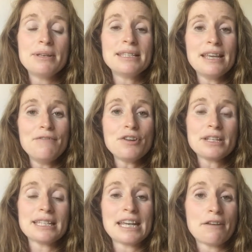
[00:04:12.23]
but see if you
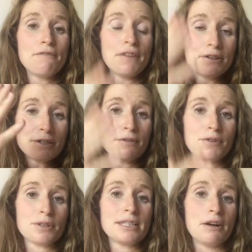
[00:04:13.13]
can take a photo of
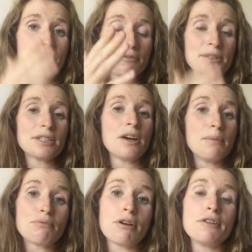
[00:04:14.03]
yourself from a
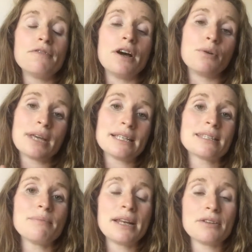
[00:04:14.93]
side profile or get
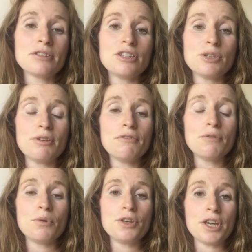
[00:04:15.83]
someone else to do it
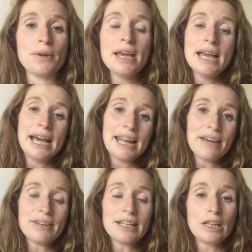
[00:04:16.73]
for you, and
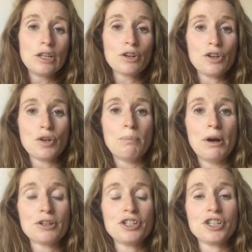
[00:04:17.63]
have a little look at your
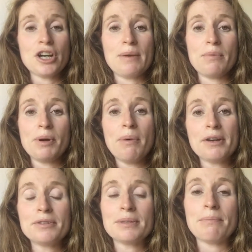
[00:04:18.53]
posture type, and we'll
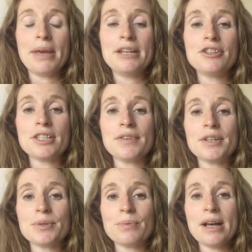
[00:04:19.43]
post some pictures of it
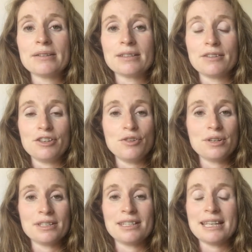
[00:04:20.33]
as well so that you
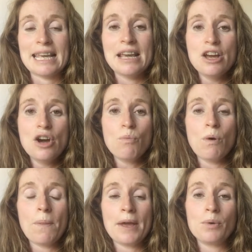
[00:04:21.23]
can see
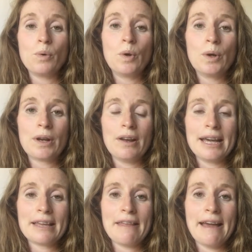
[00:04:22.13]
what they all look
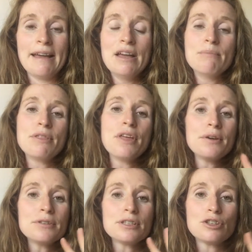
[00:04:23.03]
like there. But
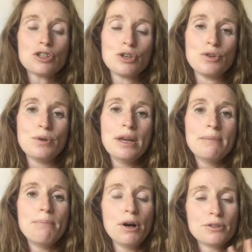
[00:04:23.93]
those are the two
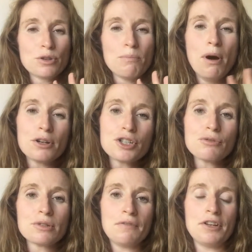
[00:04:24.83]
sort of
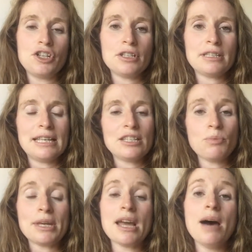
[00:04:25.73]
postural deficiencies that
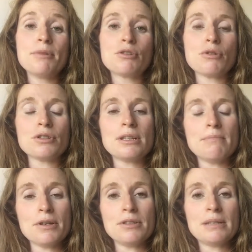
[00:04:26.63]
we come across the
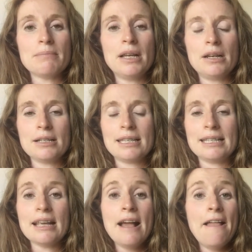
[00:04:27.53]
most in
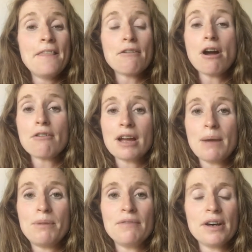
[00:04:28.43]
Pilates. There are a
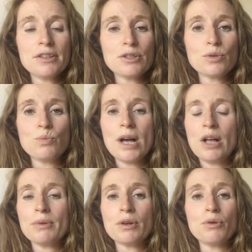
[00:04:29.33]
couple of others as
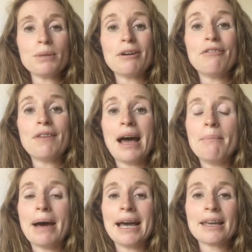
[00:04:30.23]
well. We call them a flat
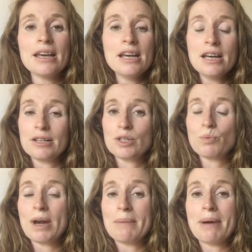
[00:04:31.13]
back, a
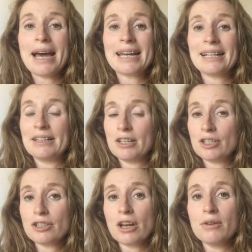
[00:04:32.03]
sway back, and then there's
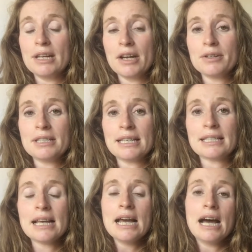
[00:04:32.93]

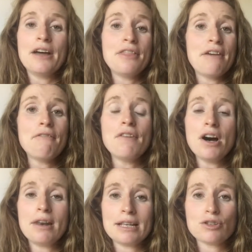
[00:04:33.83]
scoliosis. They're
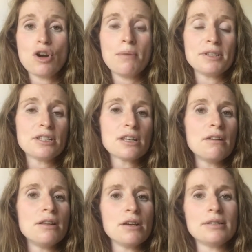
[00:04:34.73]
far less common.
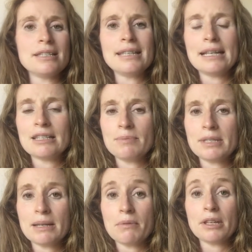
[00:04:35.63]
Scoliosis tends to be
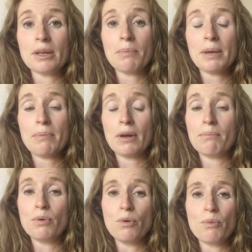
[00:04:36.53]
something that people are
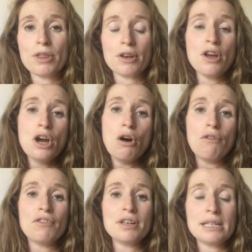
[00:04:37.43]
born with and
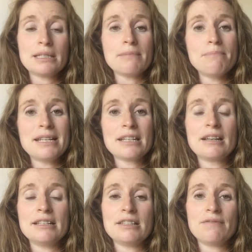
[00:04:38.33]
often need some
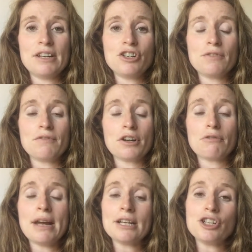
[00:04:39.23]
medical intervention for
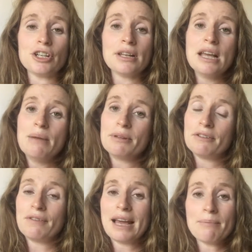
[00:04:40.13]
correction. But the
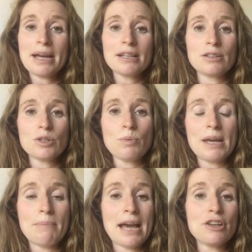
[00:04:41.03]
flat back and the
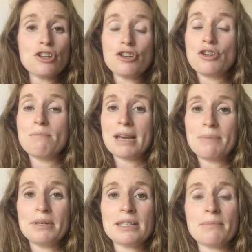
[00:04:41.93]
sway back, you may
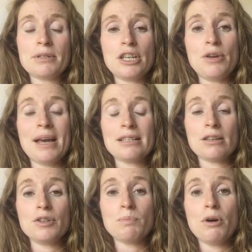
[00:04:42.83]
be somebody who has
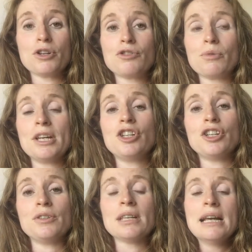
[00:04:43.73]
those postural
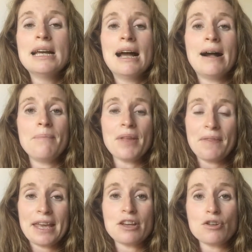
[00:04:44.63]
issues, and
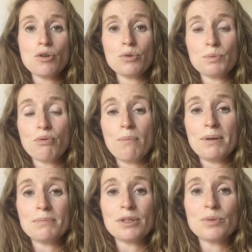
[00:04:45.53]
they can cause
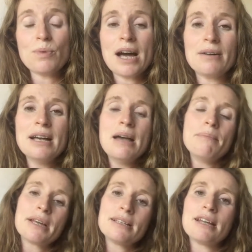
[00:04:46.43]
problems as well.
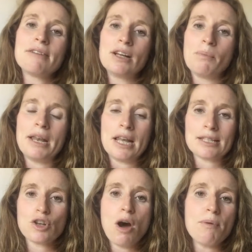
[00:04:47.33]
Because they're a little bit
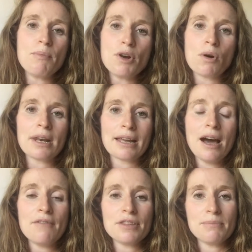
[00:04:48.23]
less common, we're not going to
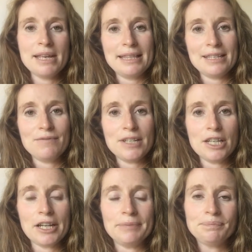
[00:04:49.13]
cover them in this
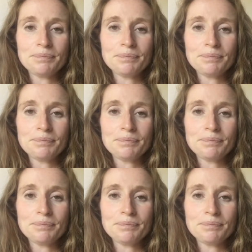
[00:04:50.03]
video.